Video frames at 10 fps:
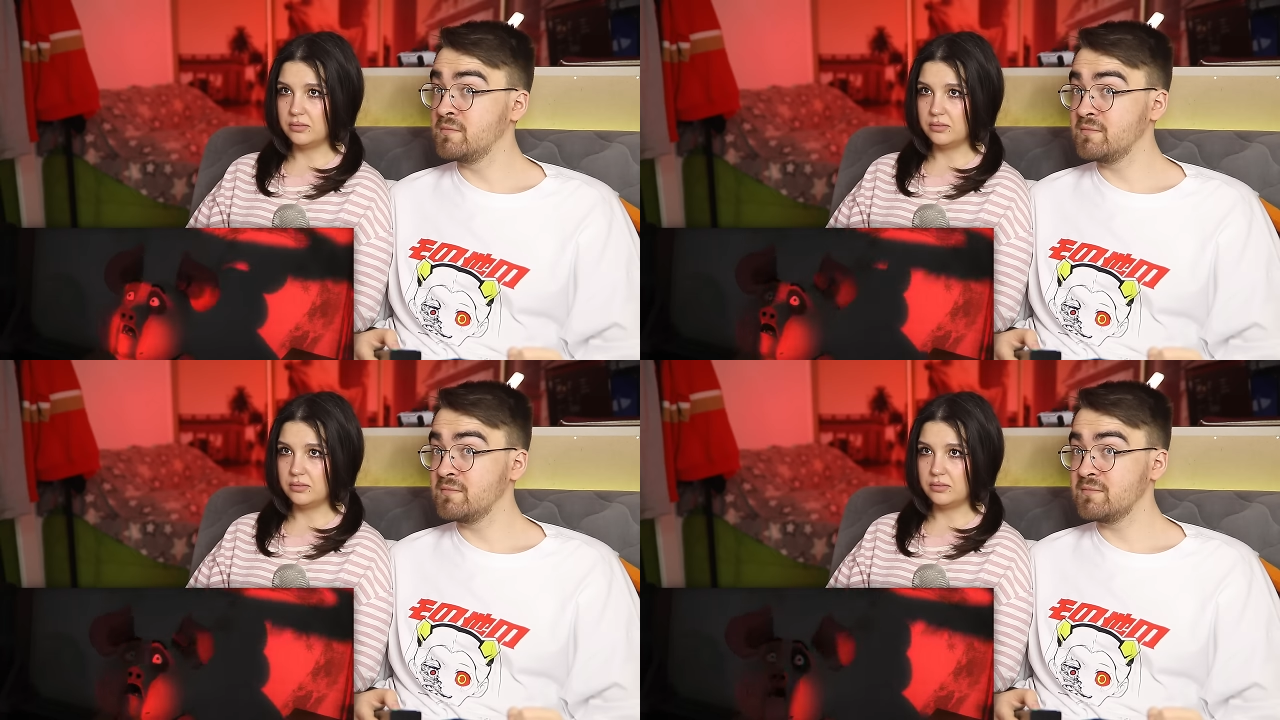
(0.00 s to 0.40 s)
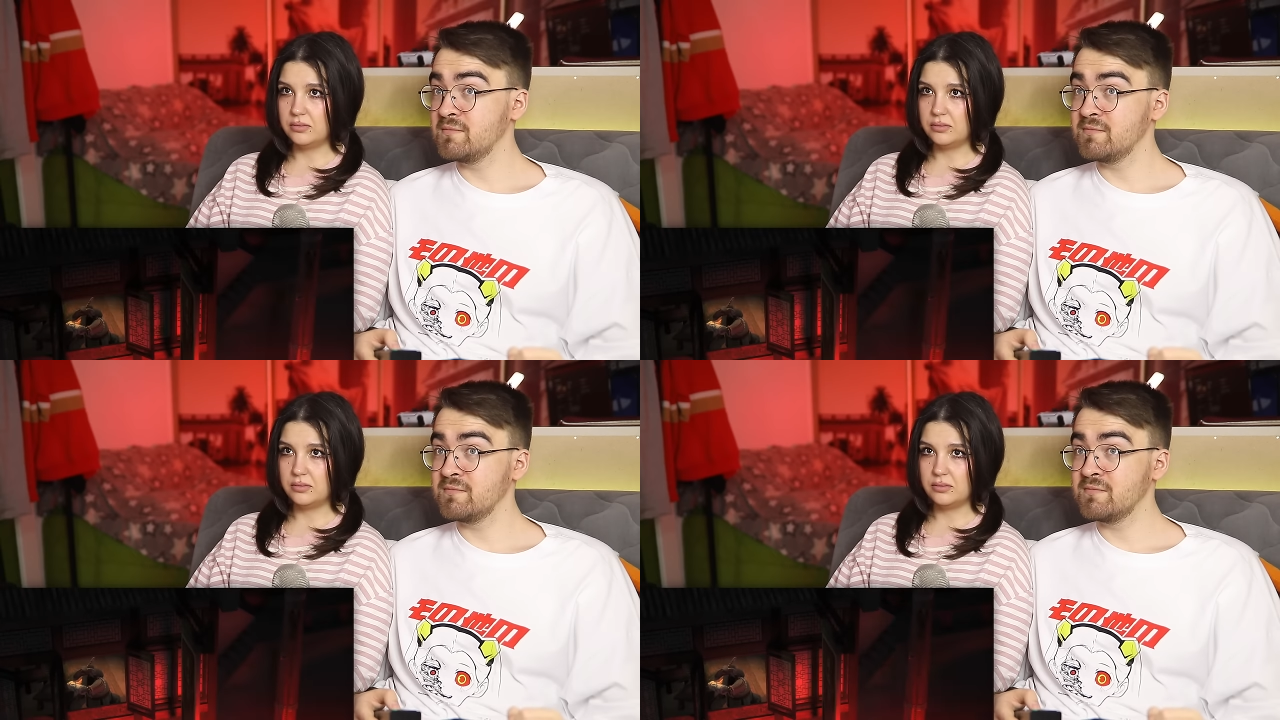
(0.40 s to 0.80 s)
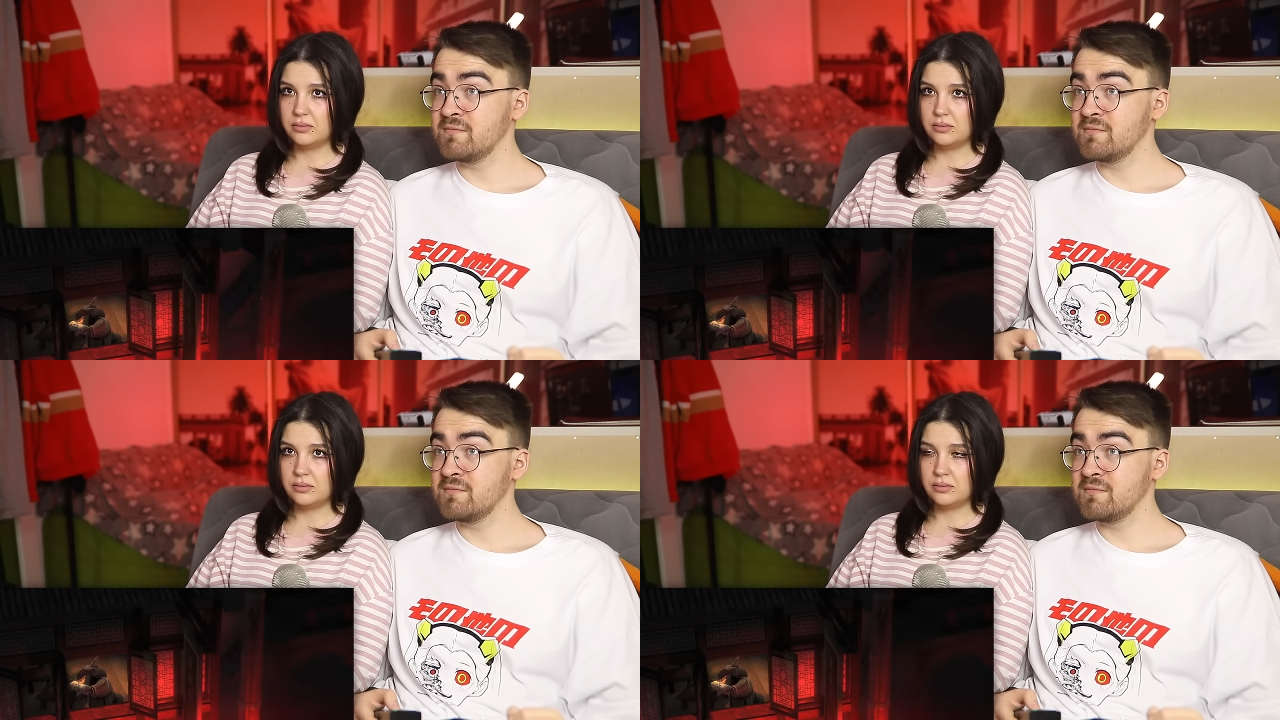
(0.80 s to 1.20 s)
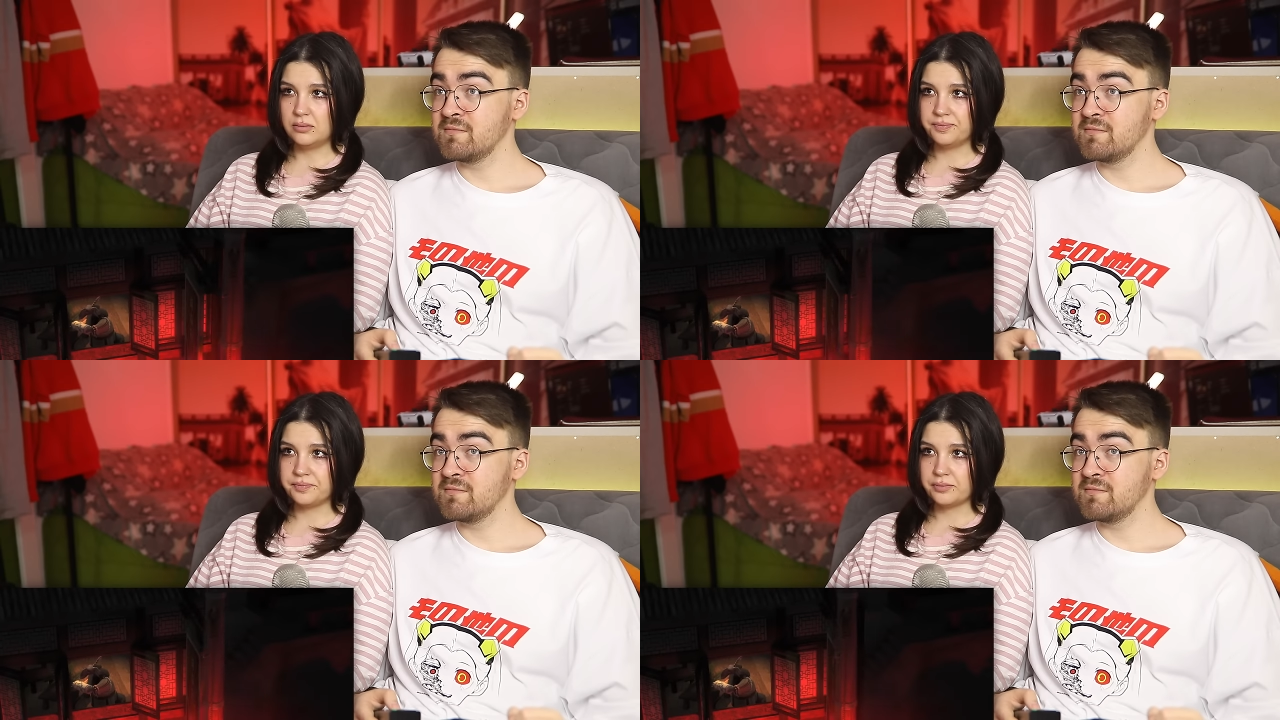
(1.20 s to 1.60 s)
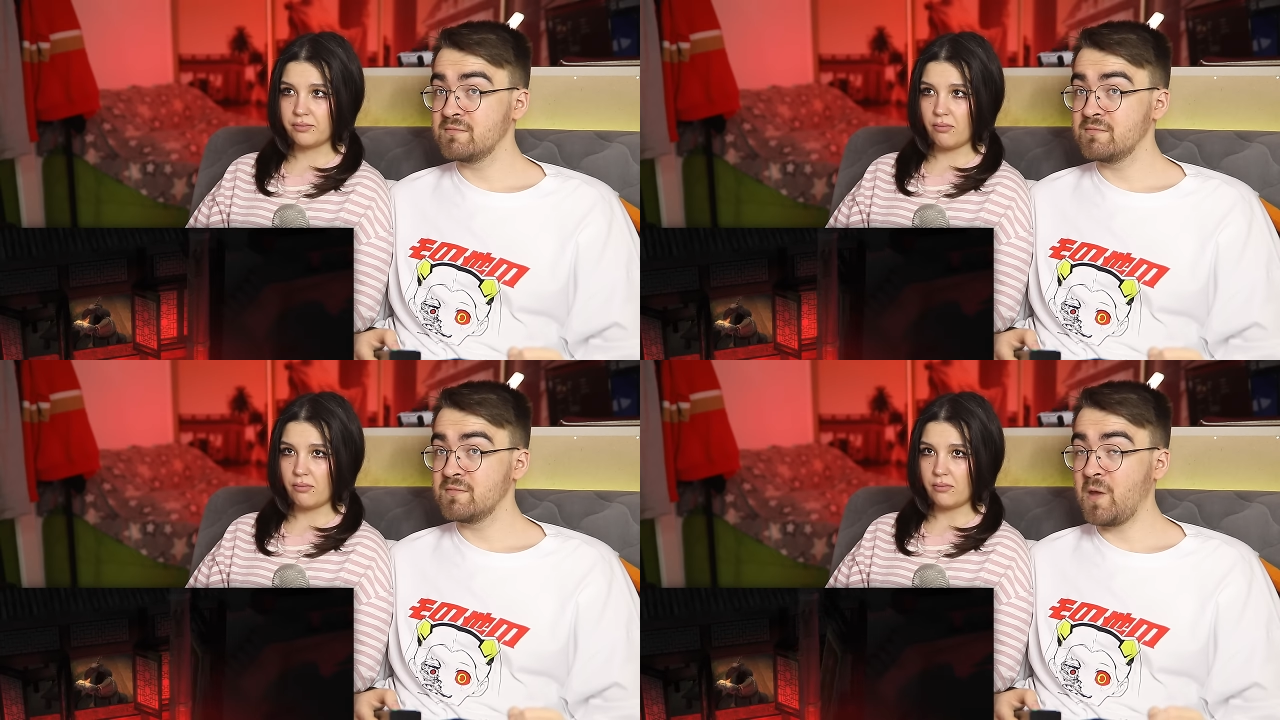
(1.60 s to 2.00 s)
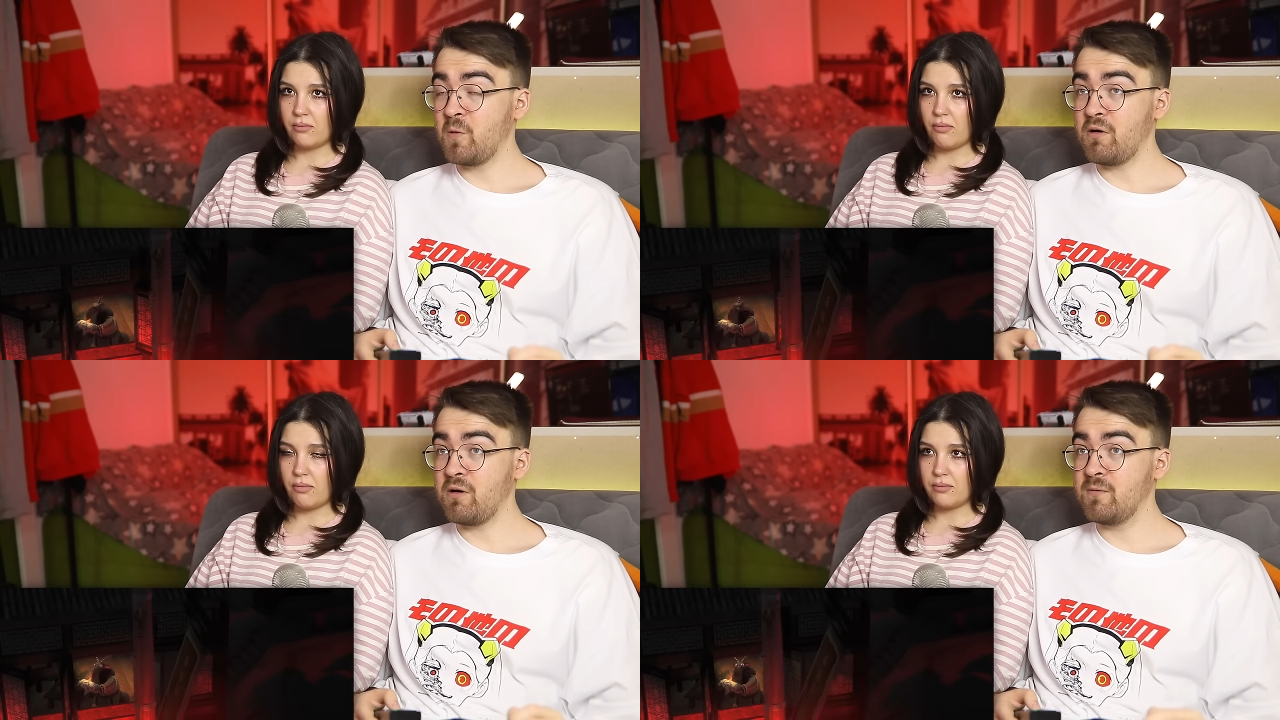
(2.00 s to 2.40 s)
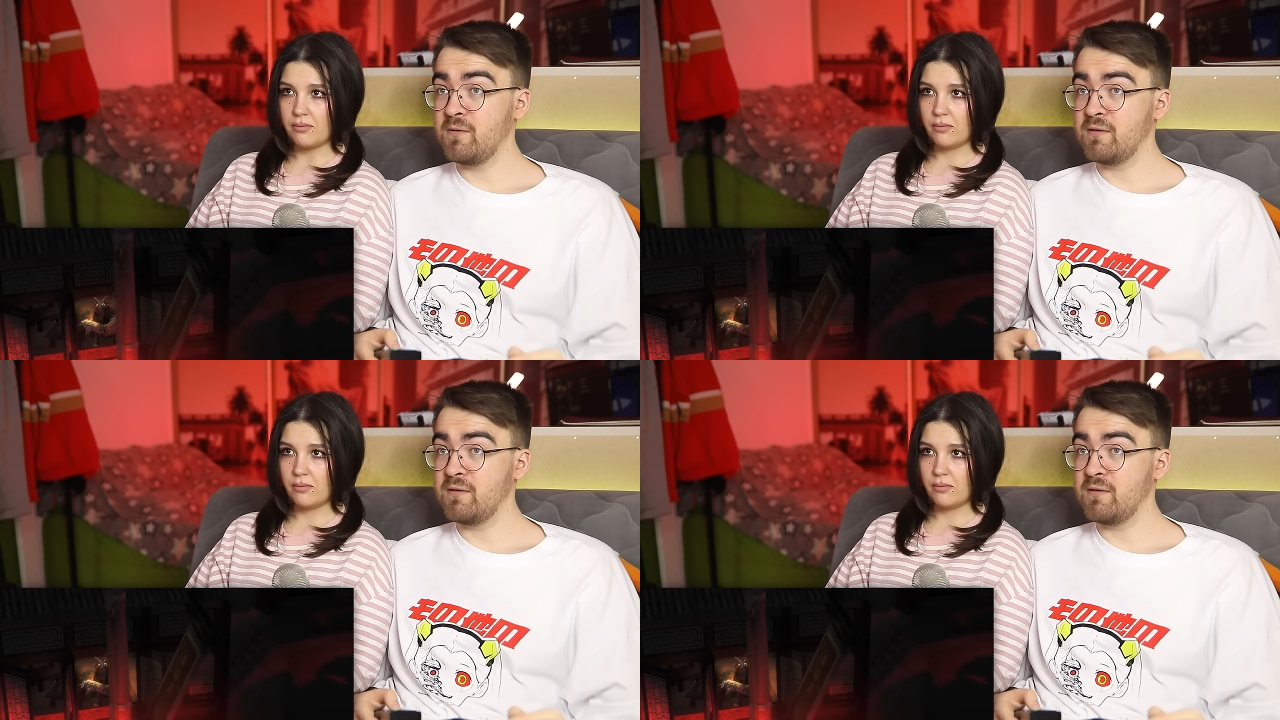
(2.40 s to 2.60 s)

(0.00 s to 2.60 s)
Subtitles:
No one is speaking in this clip.